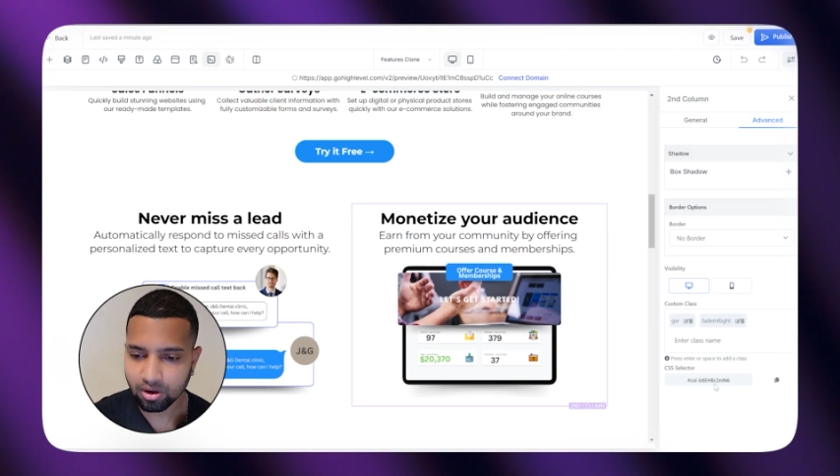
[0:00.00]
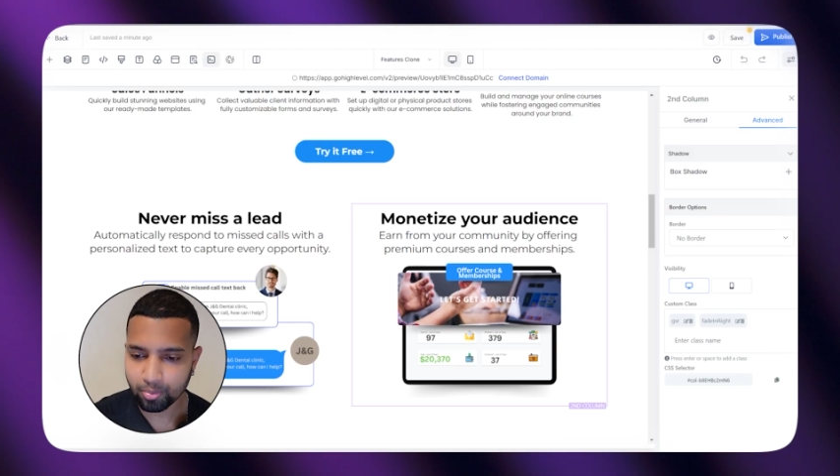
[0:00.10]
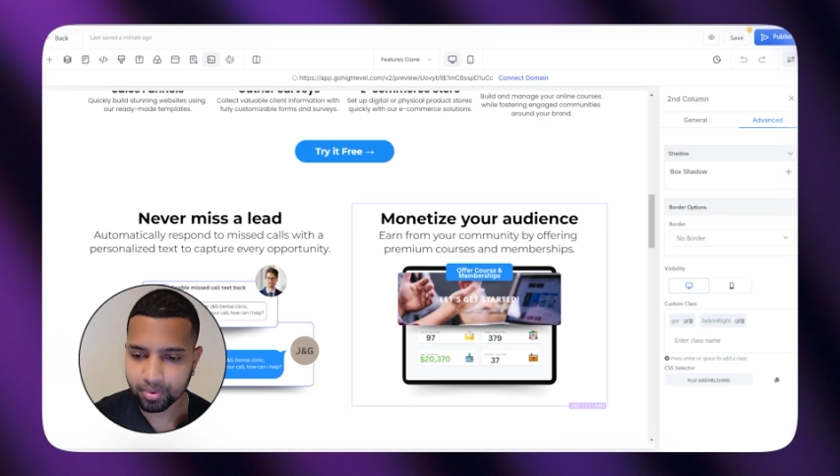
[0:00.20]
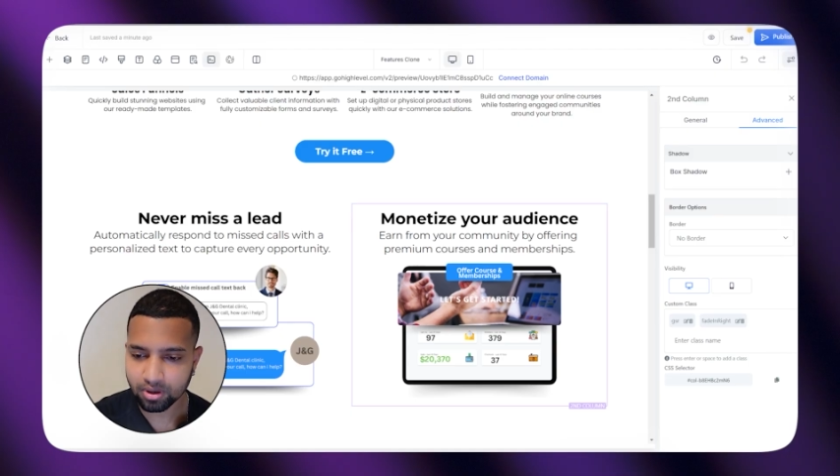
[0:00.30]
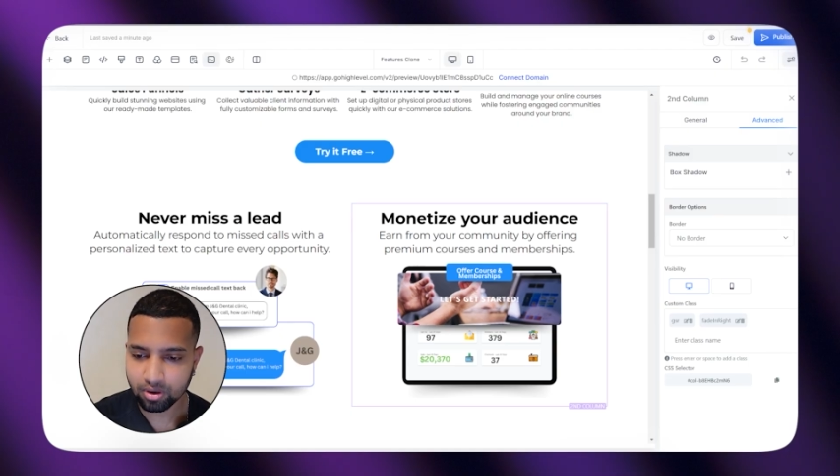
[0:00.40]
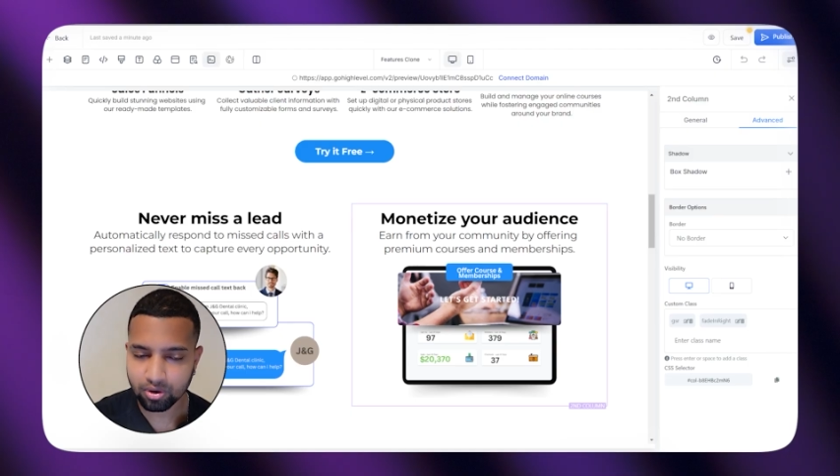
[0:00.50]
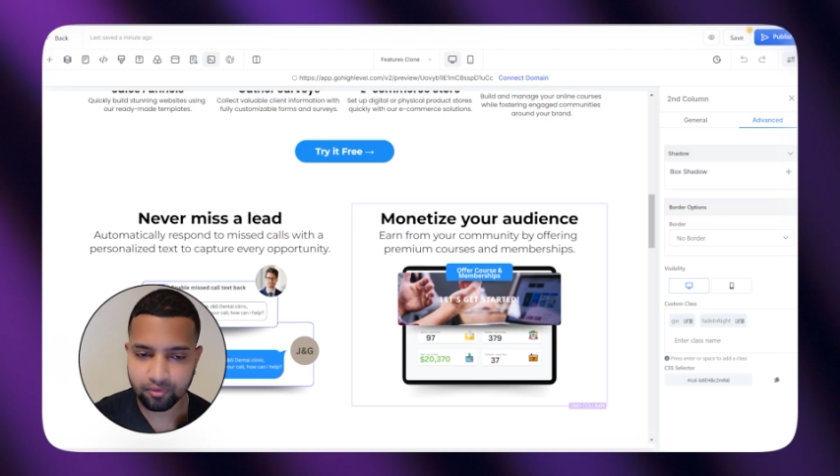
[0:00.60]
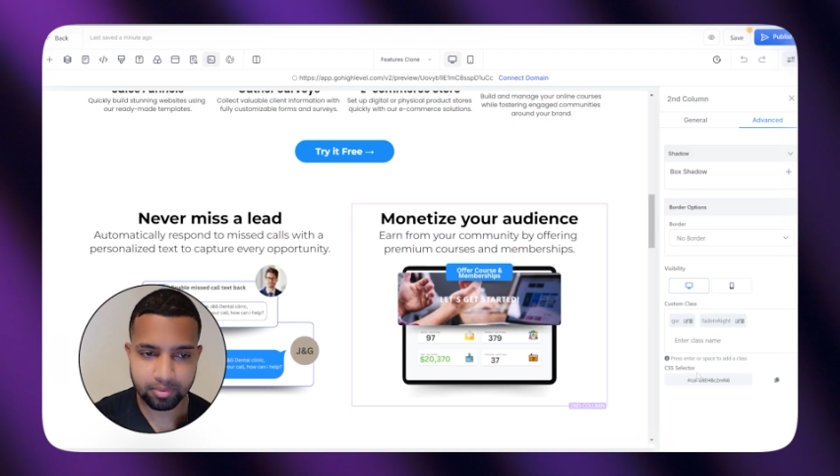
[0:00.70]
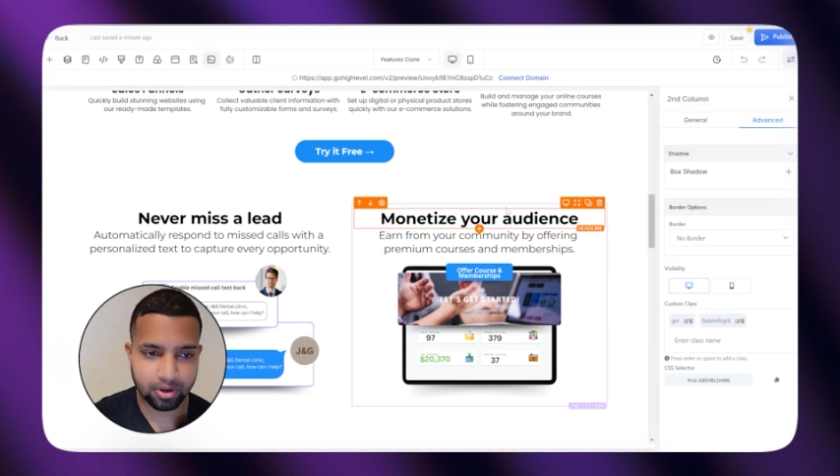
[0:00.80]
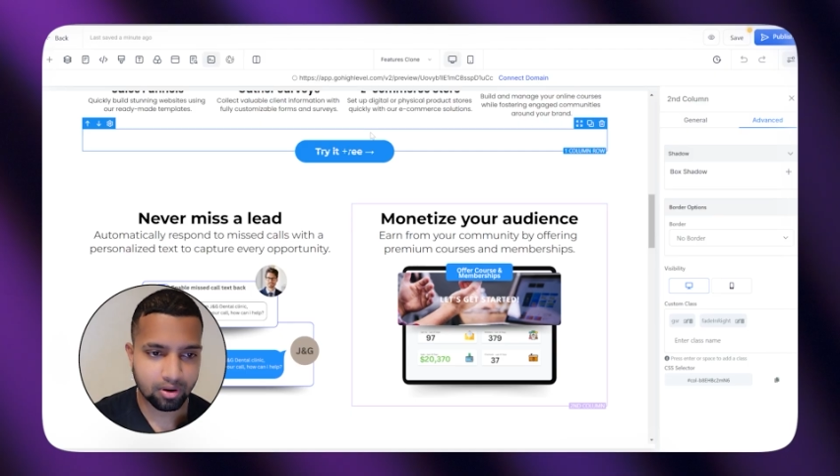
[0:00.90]
Copy the code
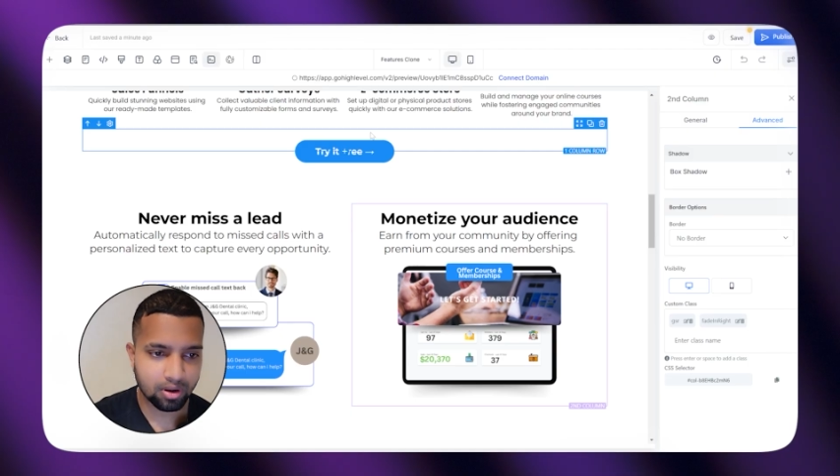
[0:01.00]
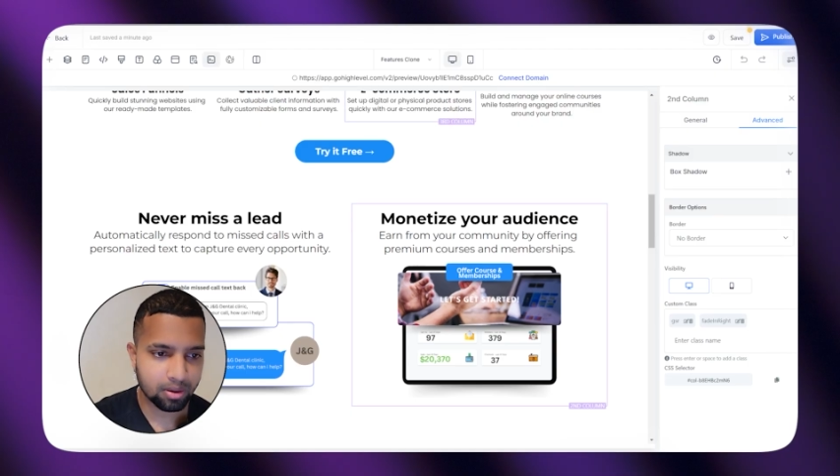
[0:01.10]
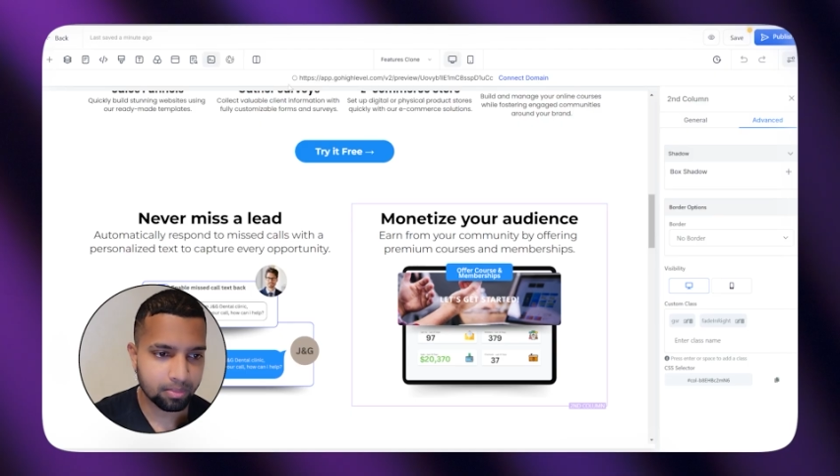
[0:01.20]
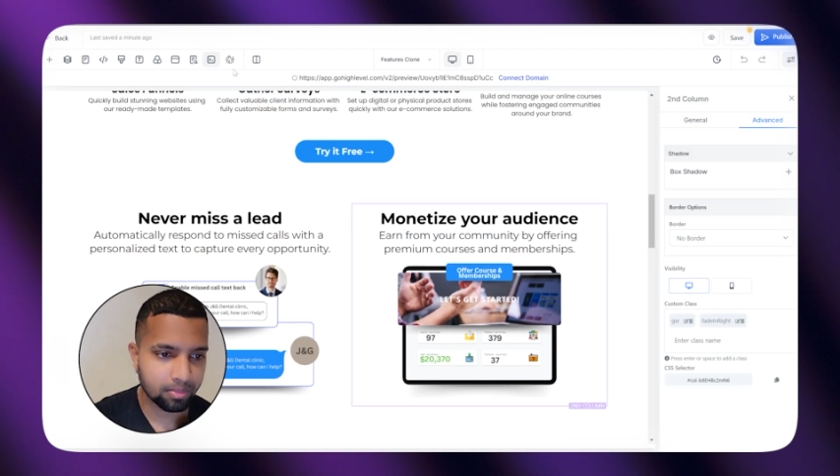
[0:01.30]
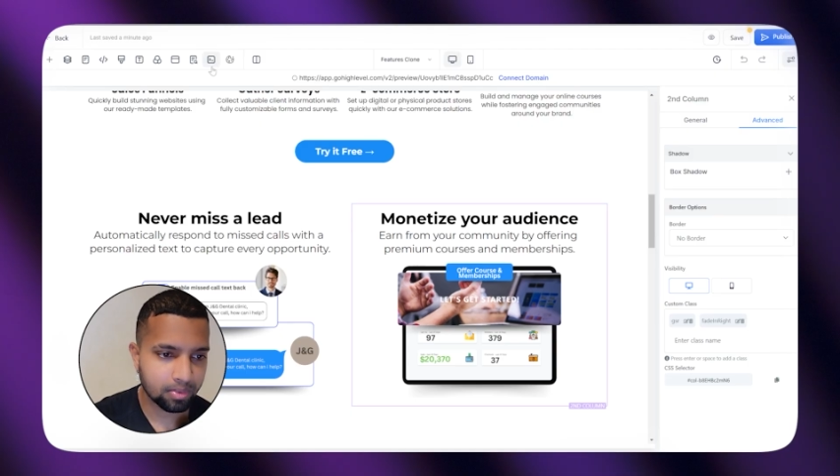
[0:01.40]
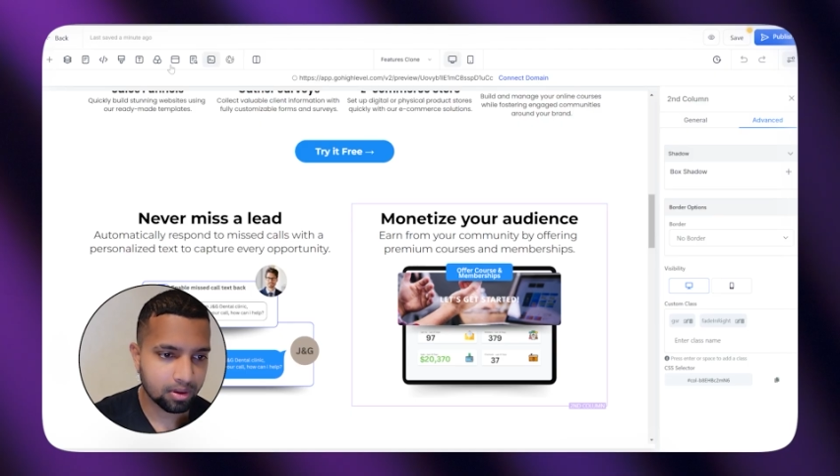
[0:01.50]
from the column,